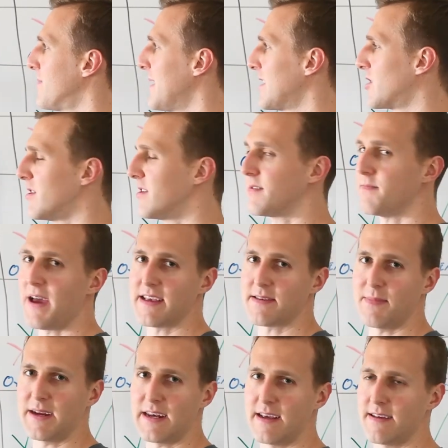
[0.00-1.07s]
make sure it has
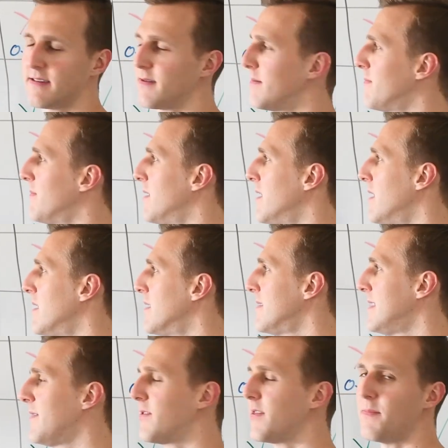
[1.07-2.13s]
magnesium,
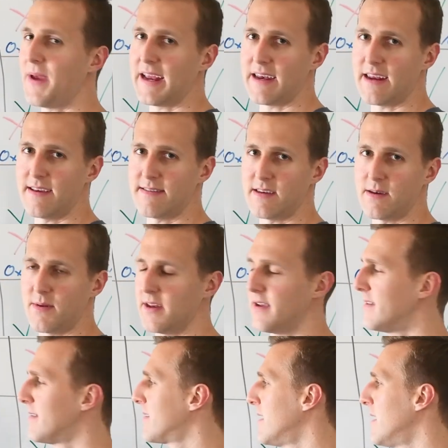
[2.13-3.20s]
see what the magnesium
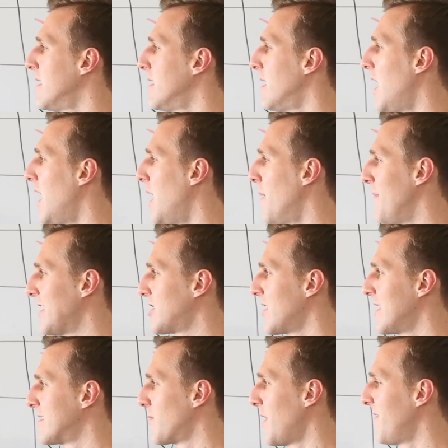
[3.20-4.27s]
is, make sure
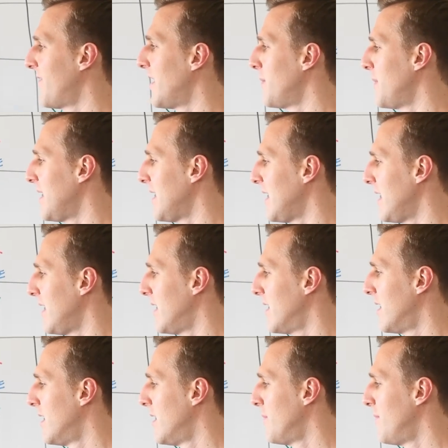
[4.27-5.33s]
it has the right vitamin E,
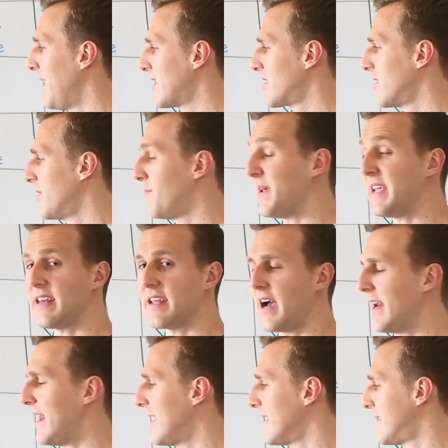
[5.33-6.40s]
make sure the
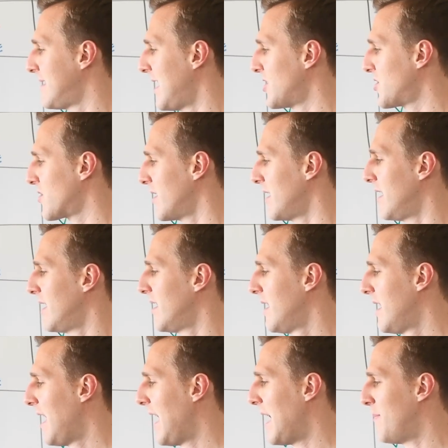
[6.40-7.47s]
B9 has tetra in it,
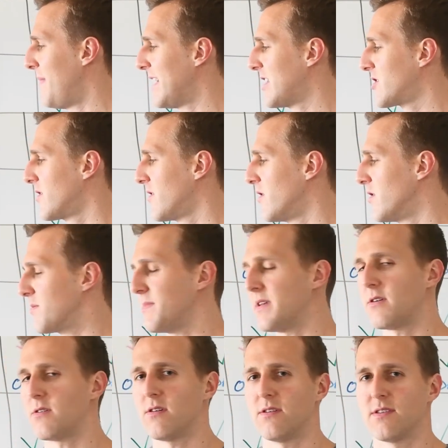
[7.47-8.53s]
and make sure those
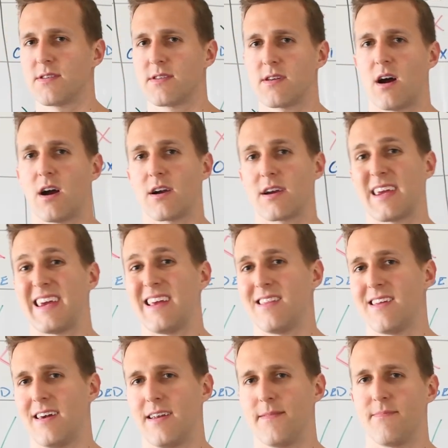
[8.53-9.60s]
minerals are
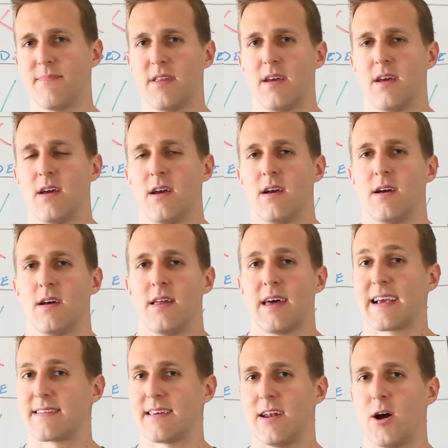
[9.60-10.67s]
chelated.
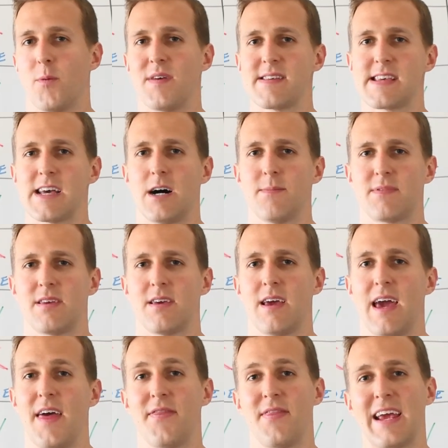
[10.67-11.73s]
Like I said, hope this helped,
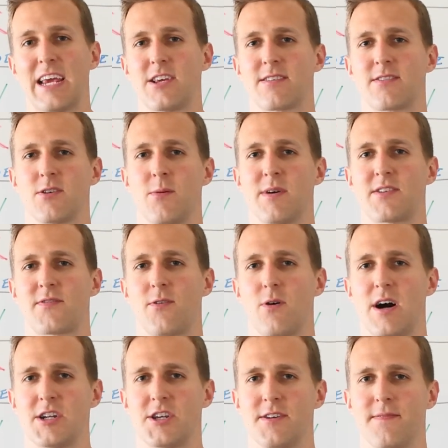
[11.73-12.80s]
and thanks so much for
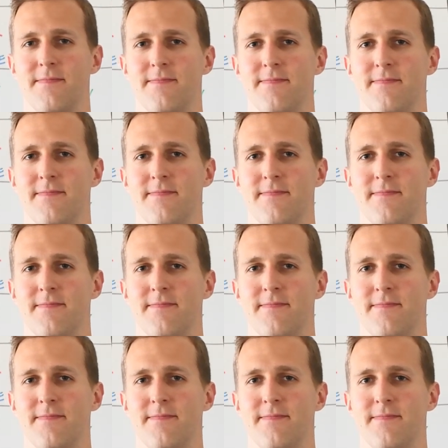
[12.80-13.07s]
watching.